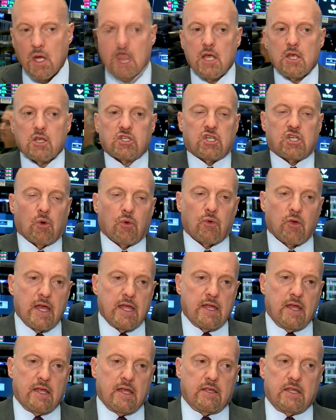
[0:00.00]
Mm. So
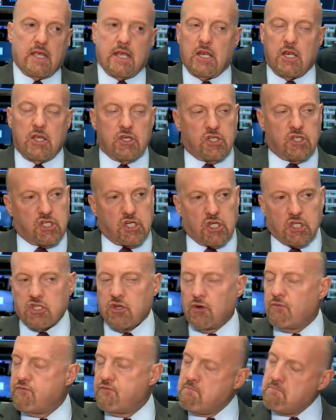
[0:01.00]
it is
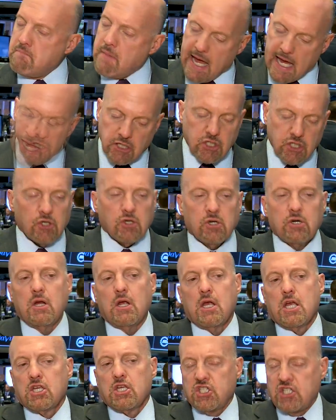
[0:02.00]
just a major
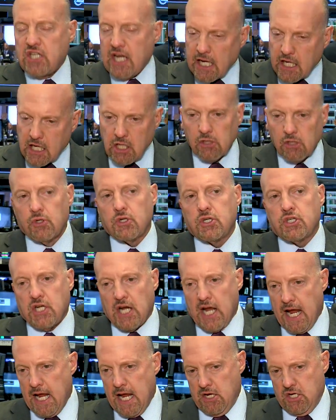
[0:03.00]
secular
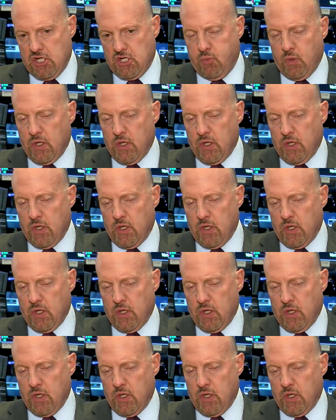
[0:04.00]
change,